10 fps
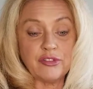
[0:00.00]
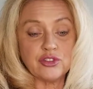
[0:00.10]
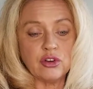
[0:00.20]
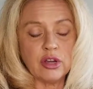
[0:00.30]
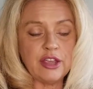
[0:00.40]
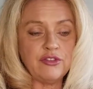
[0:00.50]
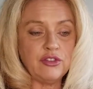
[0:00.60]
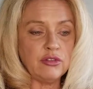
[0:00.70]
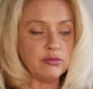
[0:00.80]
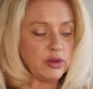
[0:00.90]
So if
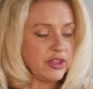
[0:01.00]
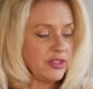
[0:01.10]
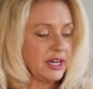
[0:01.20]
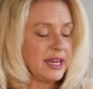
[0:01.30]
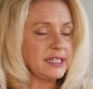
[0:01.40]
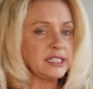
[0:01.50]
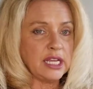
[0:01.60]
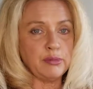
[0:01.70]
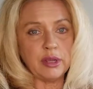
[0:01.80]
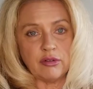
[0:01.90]
you, within that
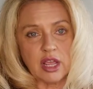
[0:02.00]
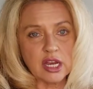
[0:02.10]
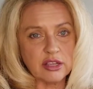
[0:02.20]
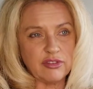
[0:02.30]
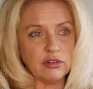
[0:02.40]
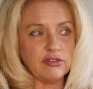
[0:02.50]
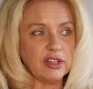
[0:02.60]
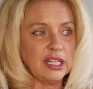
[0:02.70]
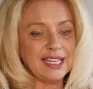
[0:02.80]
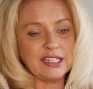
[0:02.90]
90-day period, if you feel
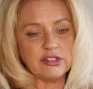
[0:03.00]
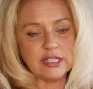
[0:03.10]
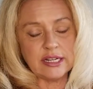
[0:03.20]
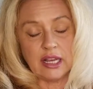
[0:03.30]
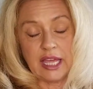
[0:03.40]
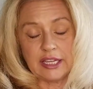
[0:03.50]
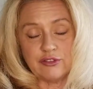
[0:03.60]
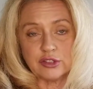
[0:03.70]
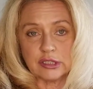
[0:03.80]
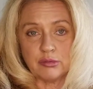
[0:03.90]
like you didn't like it
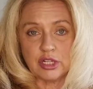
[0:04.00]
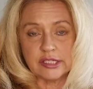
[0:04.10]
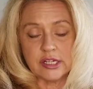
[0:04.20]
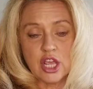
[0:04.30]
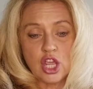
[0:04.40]
for some reason,